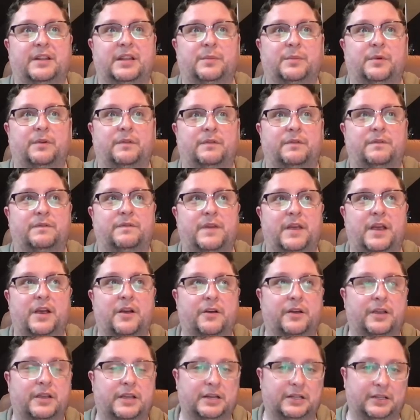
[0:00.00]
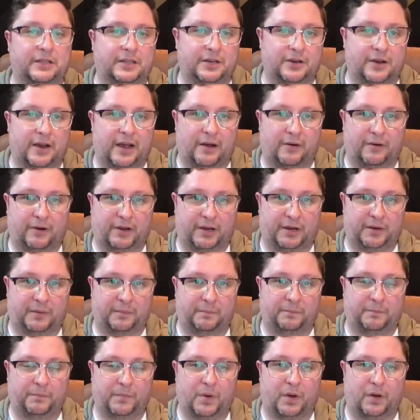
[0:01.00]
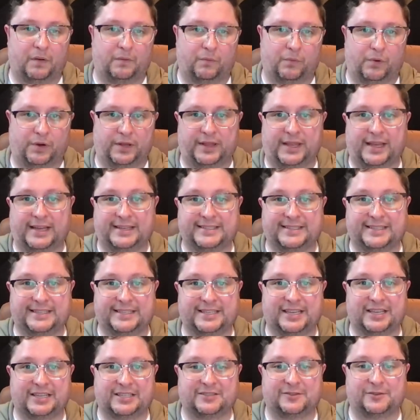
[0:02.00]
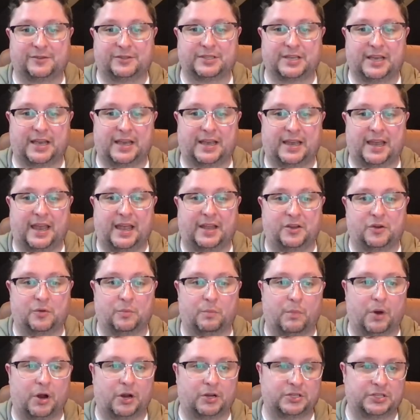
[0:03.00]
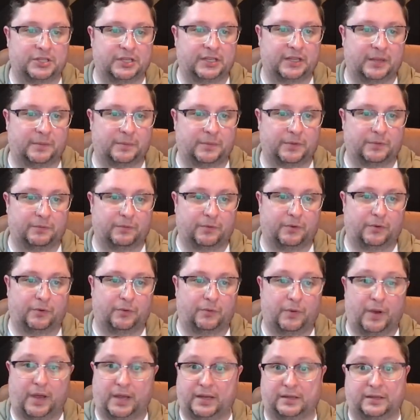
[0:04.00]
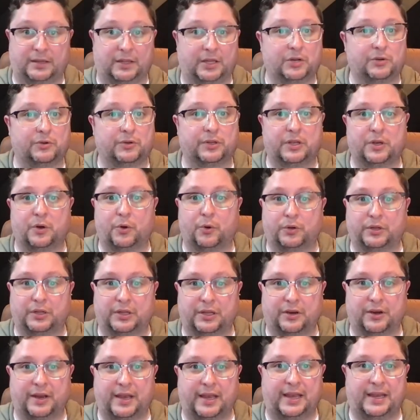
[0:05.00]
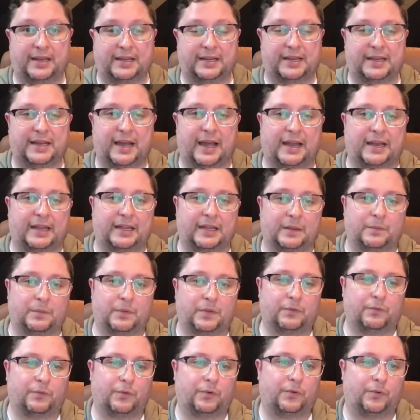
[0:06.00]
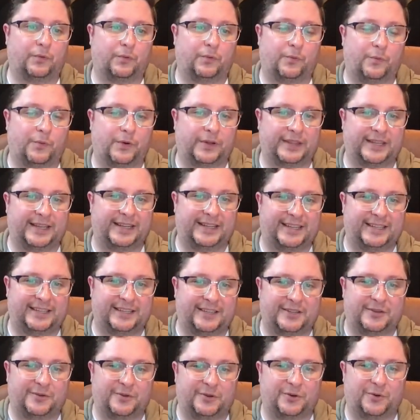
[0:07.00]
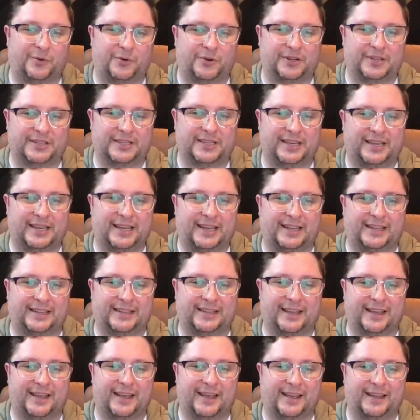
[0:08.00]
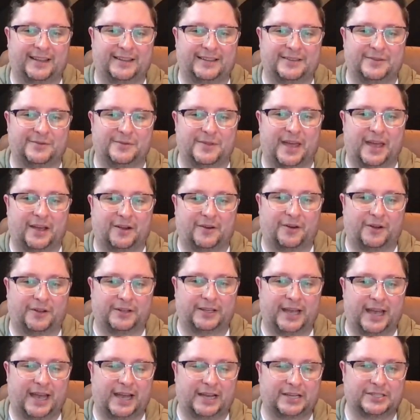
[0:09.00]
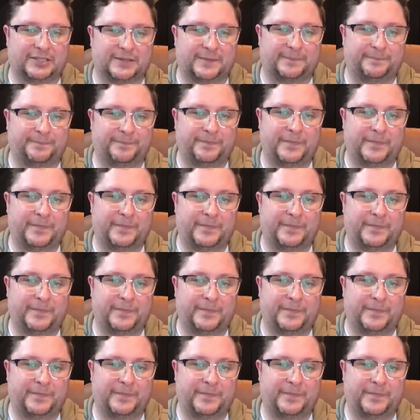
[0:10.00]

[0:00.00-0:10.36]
them a very clear outcome of what that success looks like. And you're marching them through and literally holding their hand and guiding them through what they need to do in order to get uh, to that call to action.